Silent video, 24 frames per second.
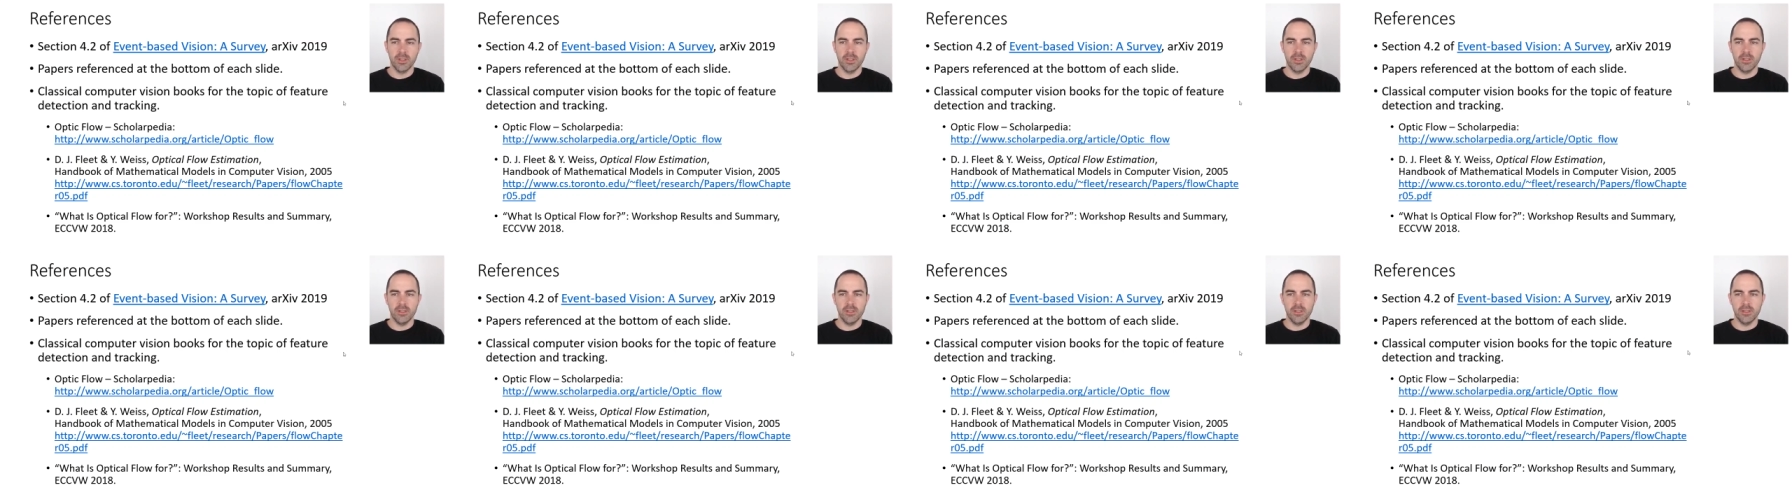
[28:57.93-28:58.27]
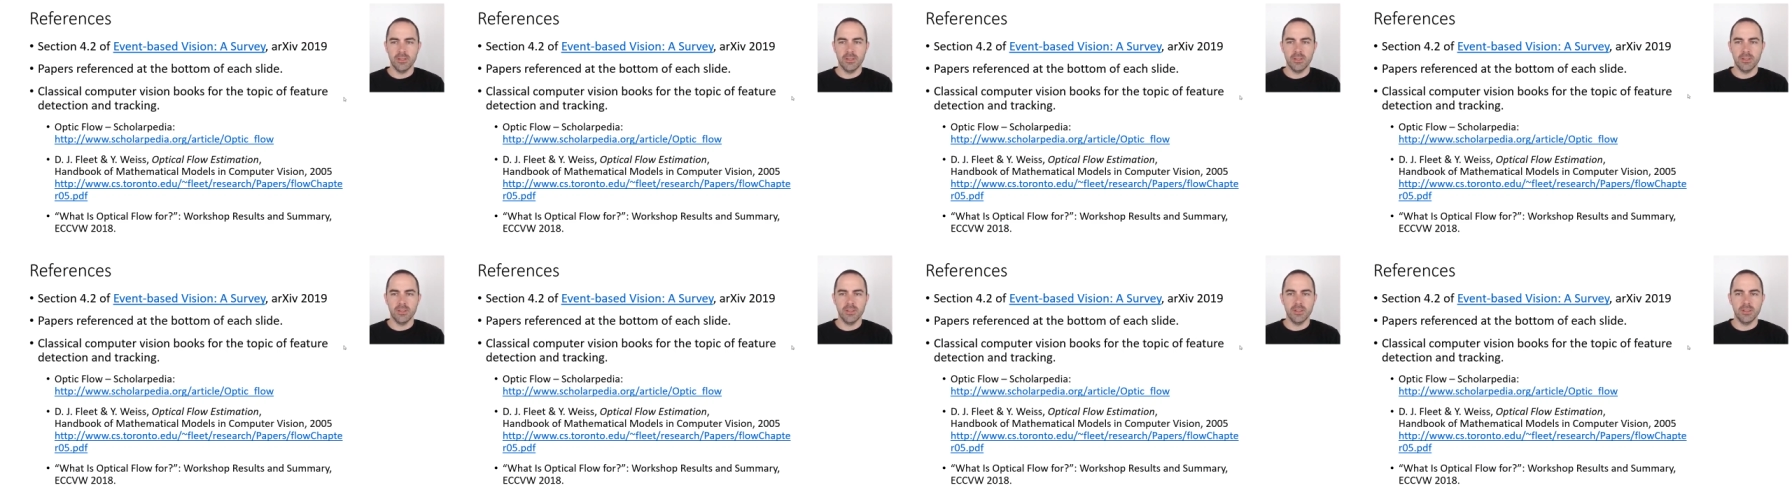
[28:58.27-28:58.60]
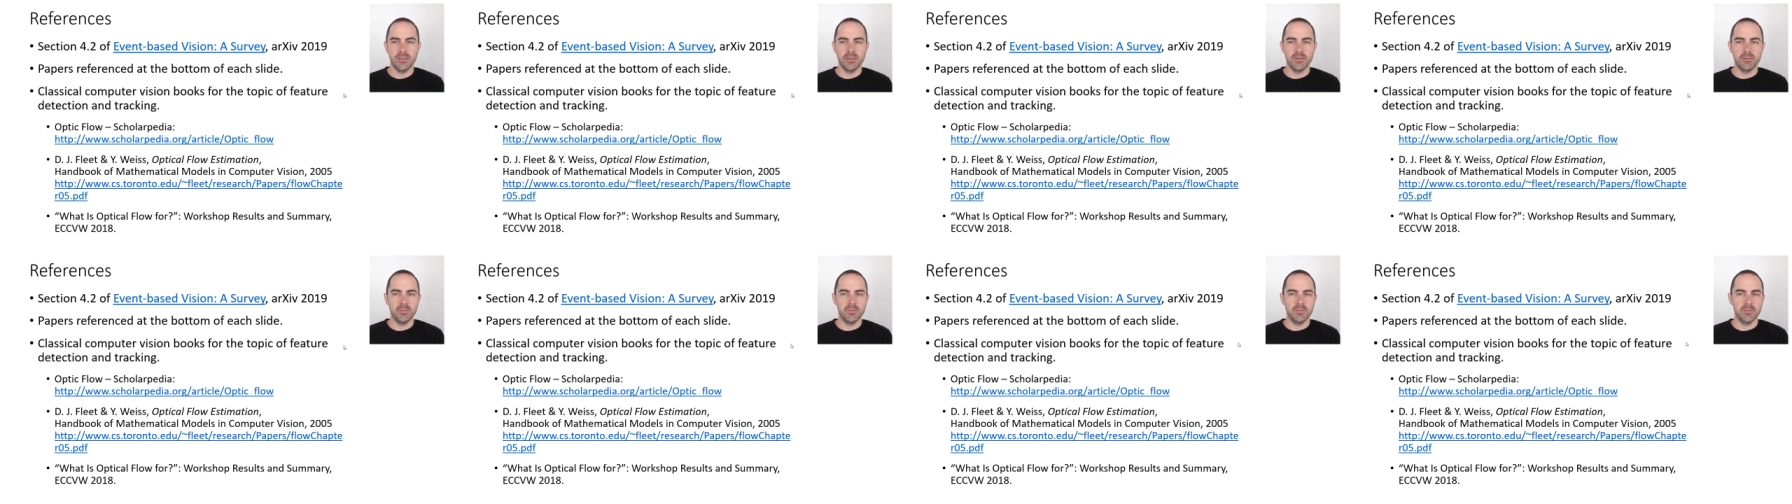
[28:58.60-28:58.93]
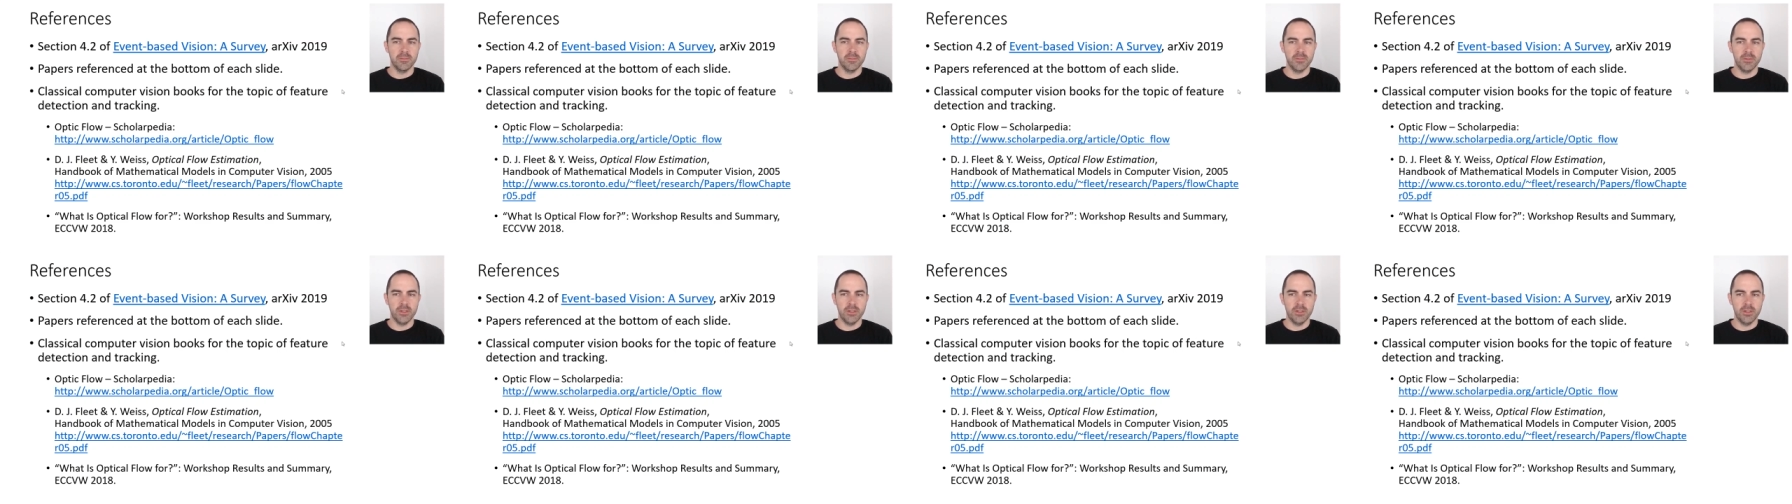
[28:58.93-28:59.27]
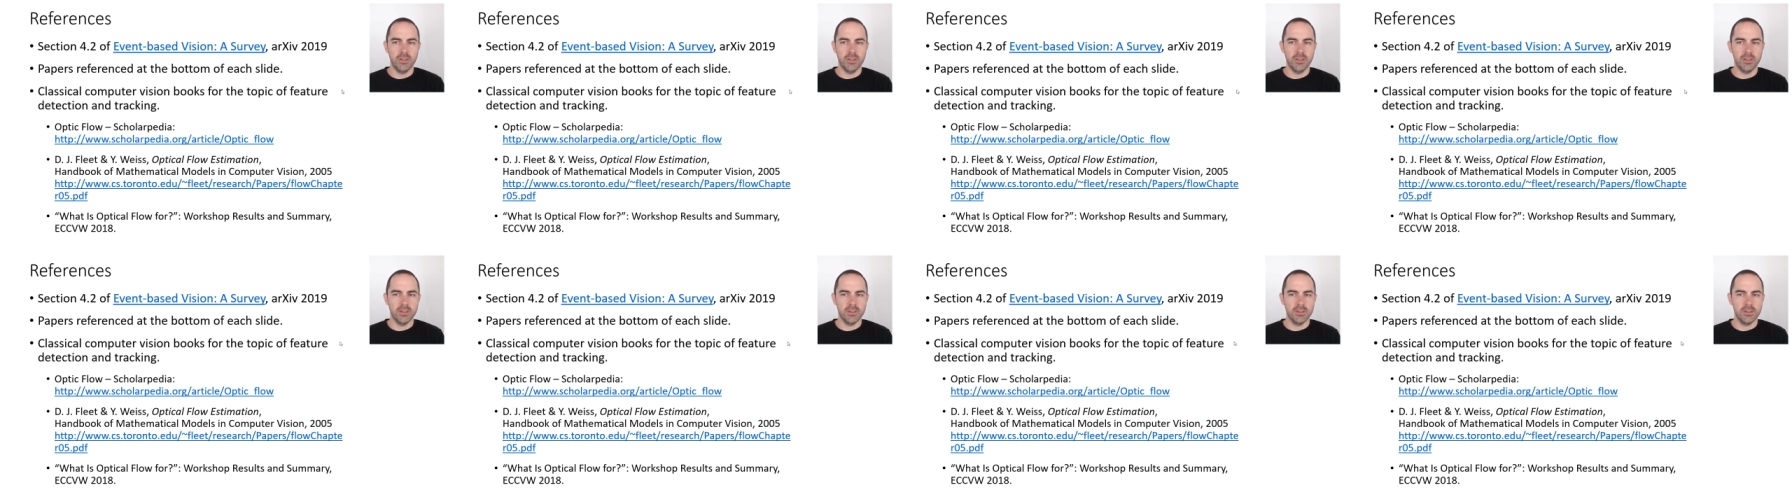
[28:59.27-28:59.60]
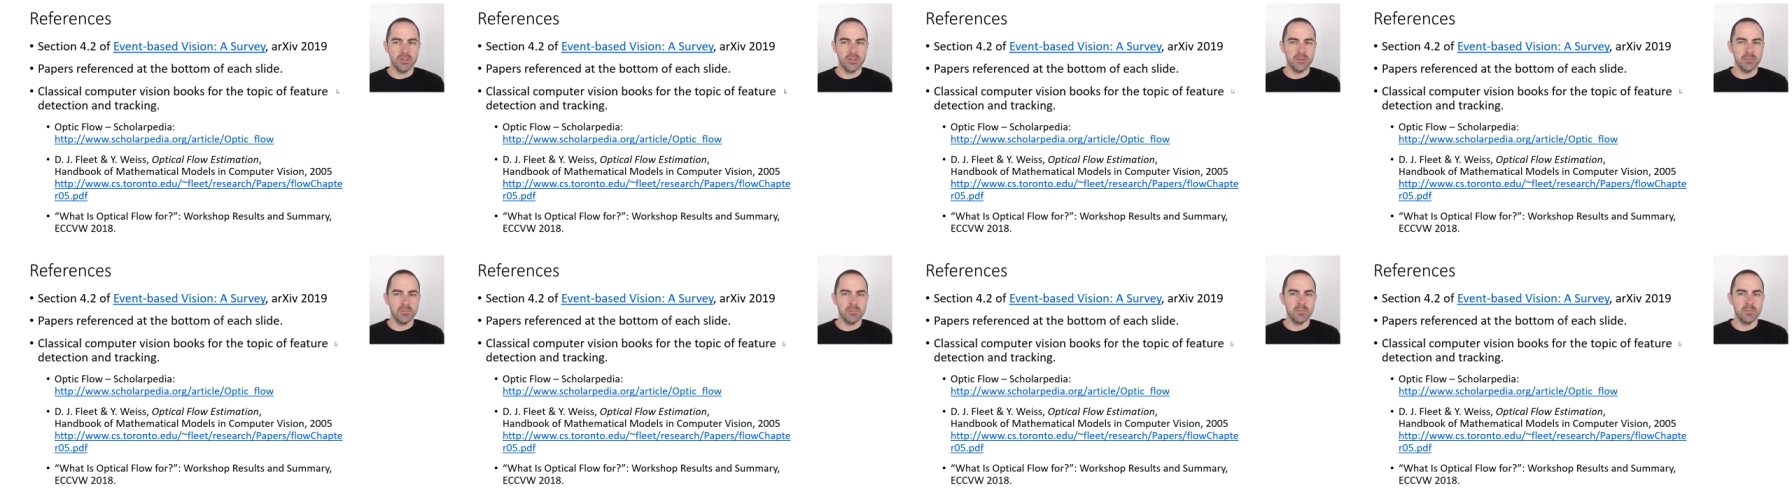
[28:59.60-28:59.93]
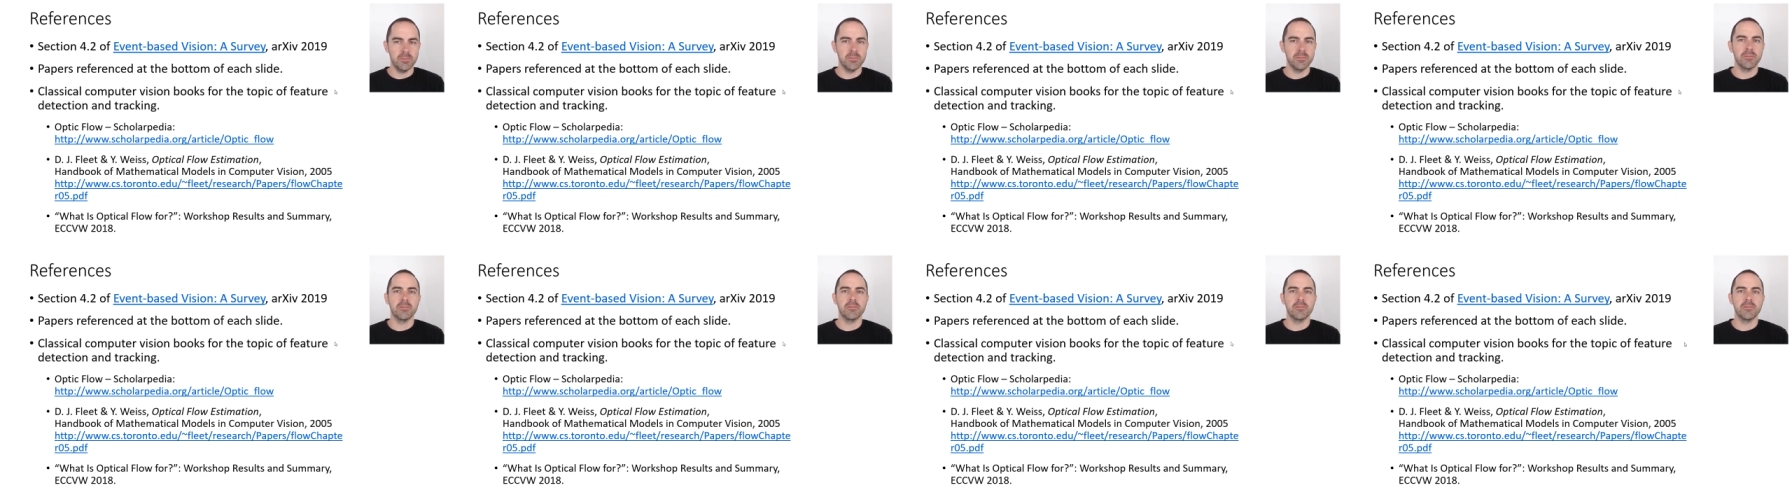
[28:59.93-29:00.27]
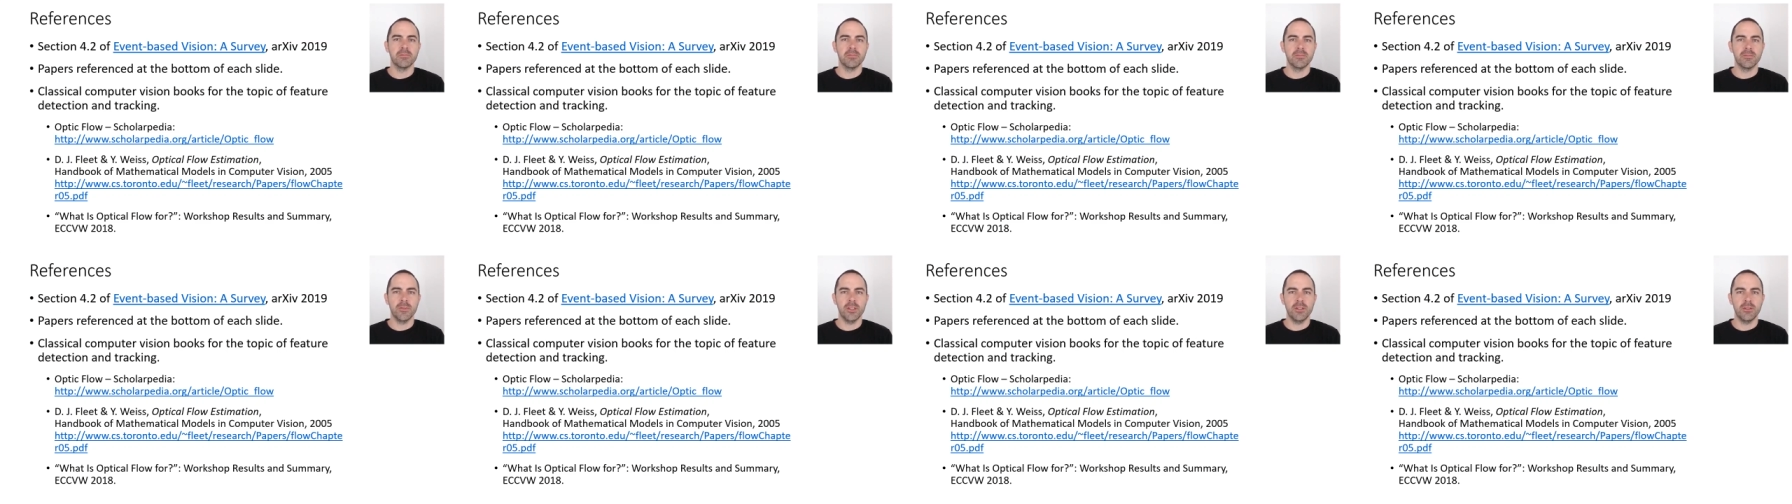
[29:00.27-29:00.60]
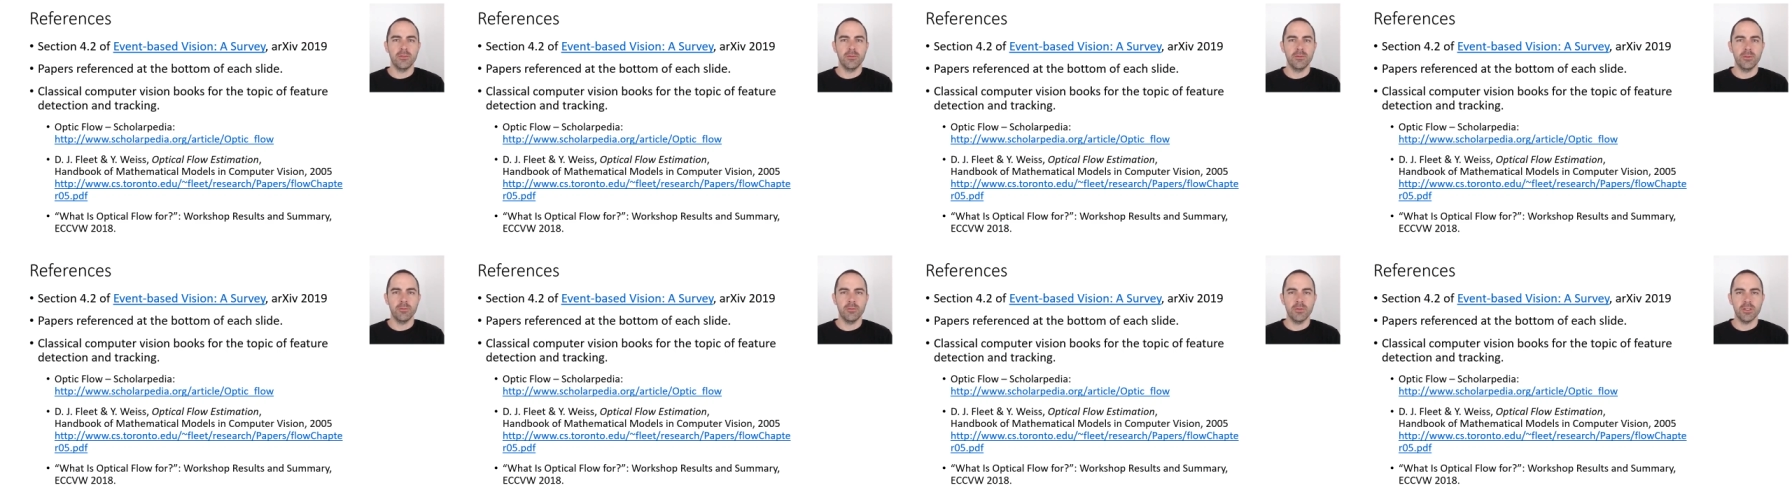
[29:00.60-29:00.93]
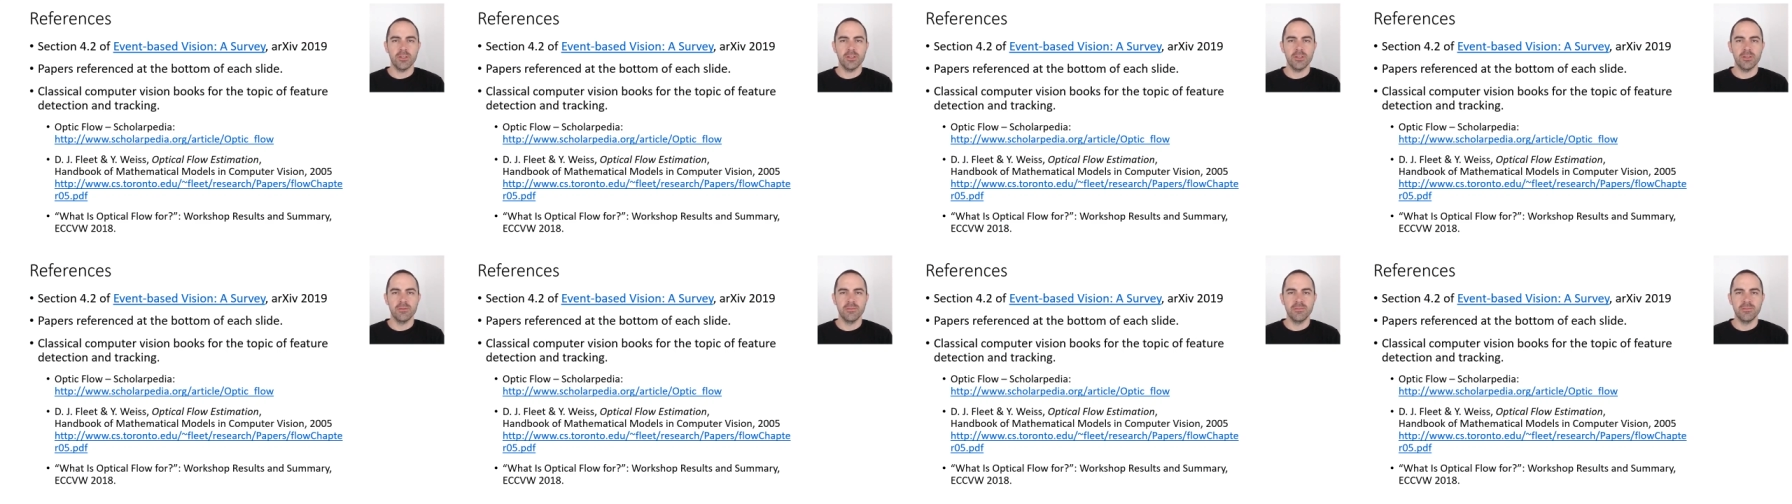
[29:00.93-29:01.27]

And um, I think that's it. Thank you very much.